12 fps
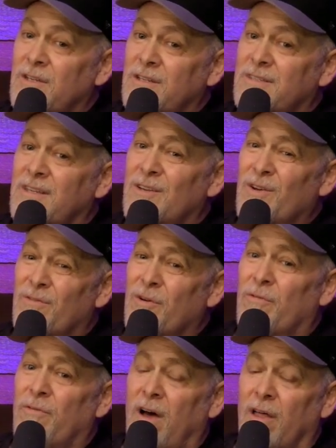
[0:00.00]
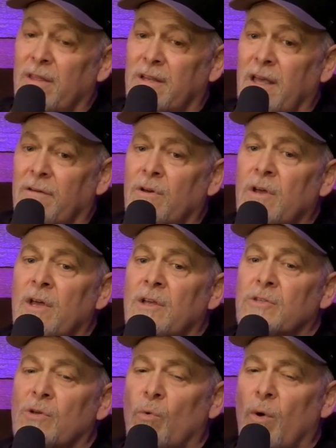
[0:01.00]
Jesus said, you're of your father, the devil.
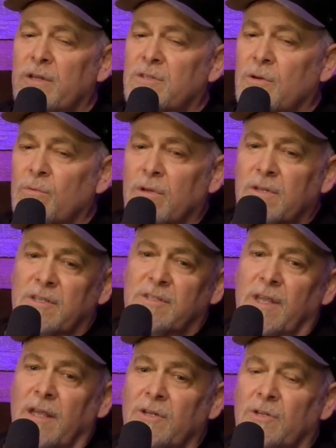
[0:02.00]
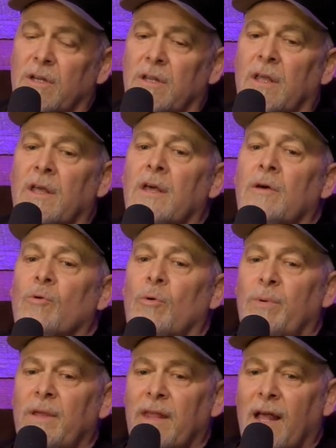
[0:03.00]
So what's the real distinction?
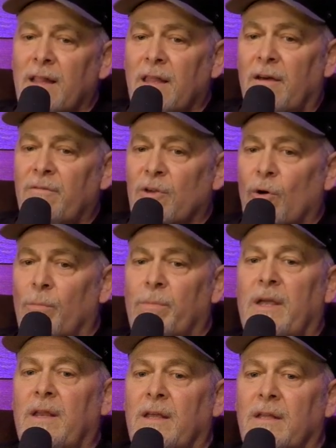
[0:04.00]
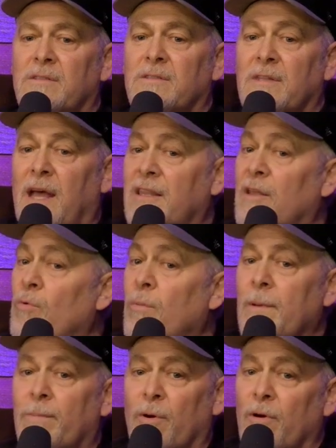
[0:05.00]
Will be that loving obedience. Not that we'll
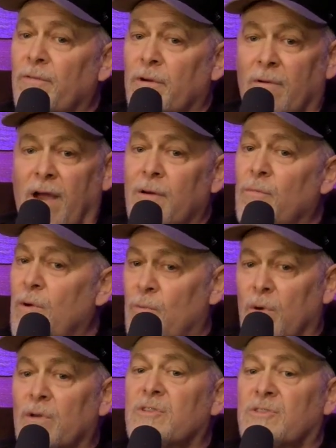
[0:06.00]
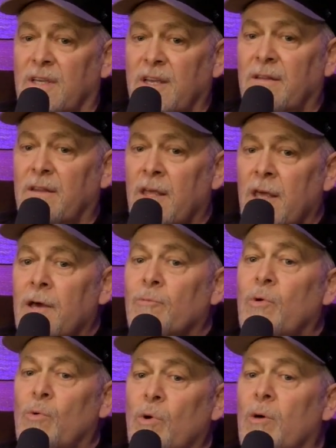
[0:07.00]
be perfect, right? We will sin.
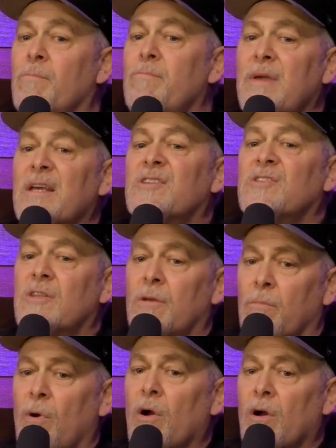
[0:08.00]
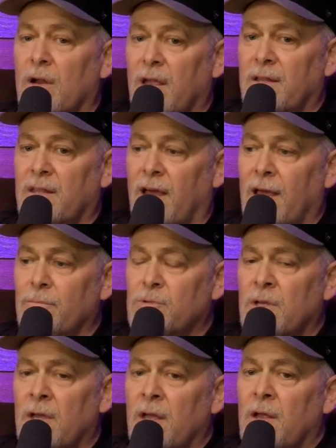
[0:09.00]
We will miss the mark at
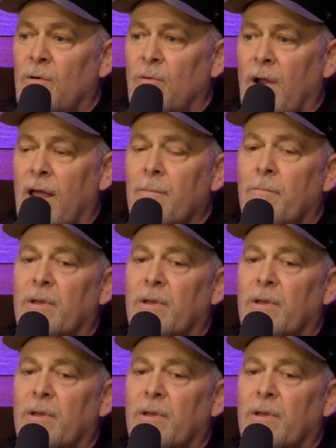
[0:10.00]
times, right?